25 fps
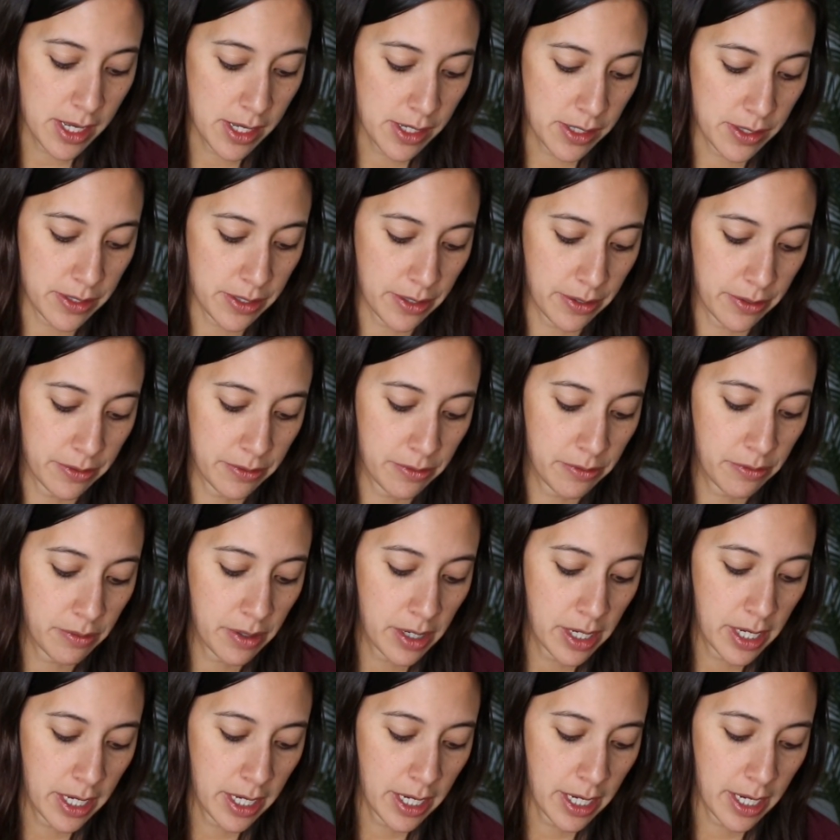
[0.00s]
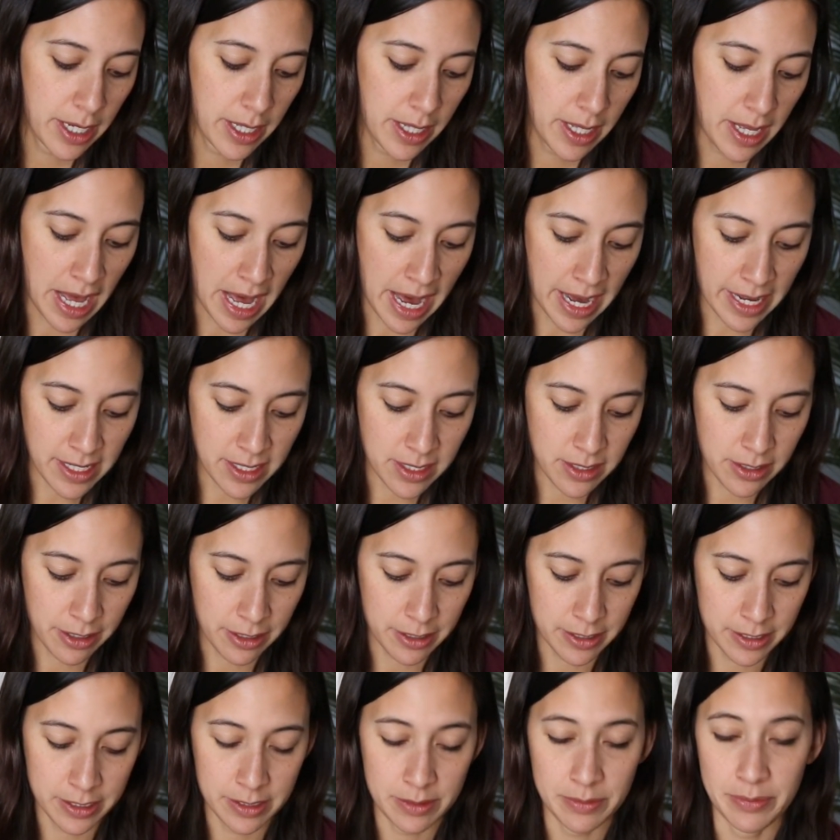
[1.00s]
So I
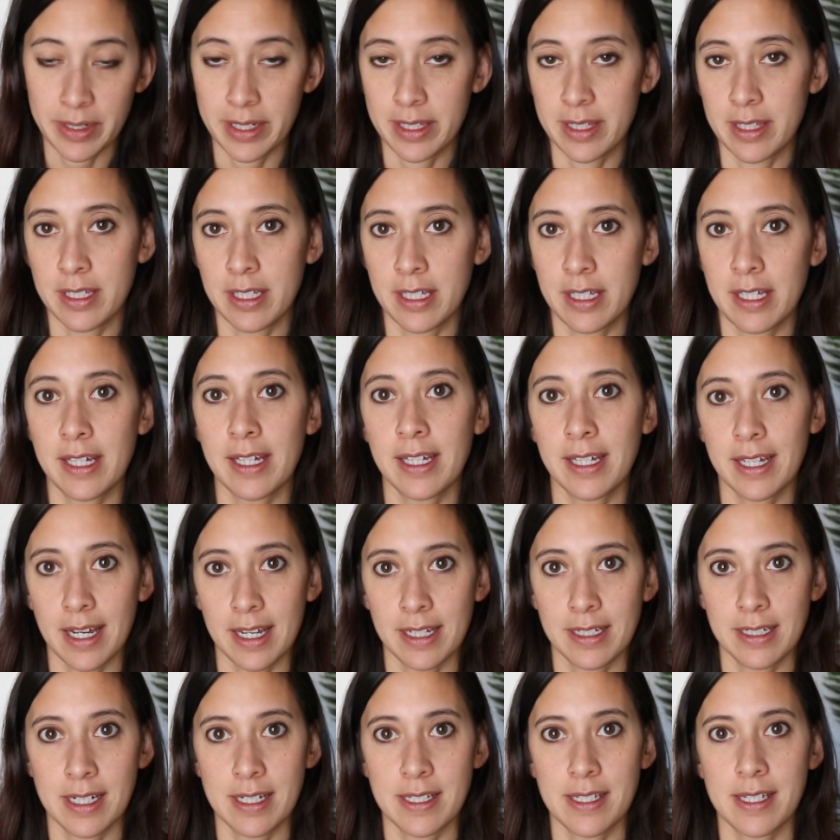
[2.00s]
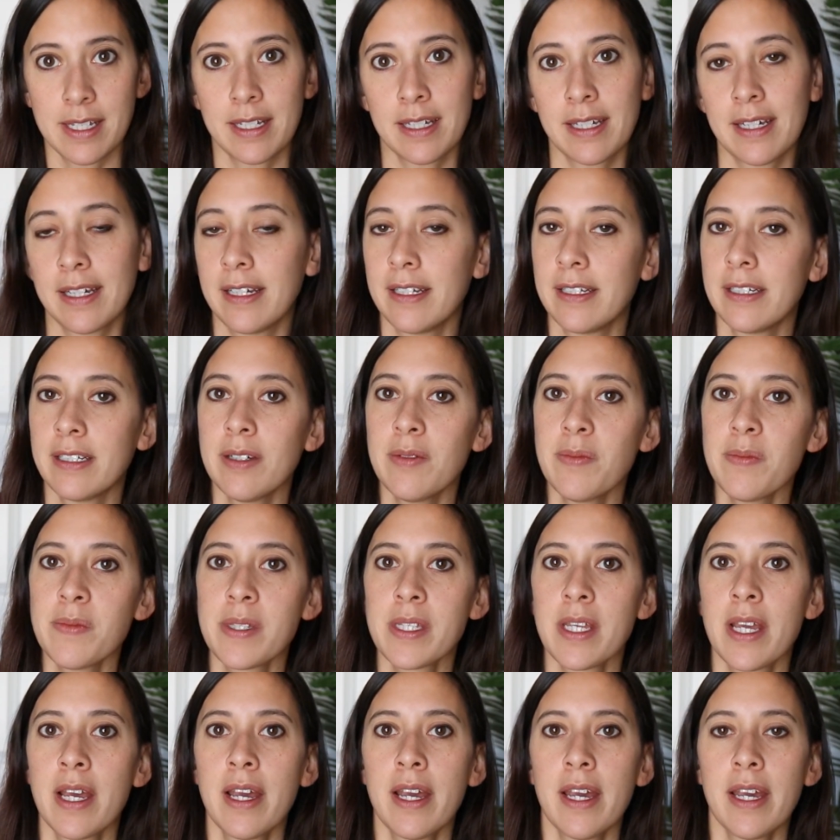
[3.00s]
started with the Incandescent Kingdoms,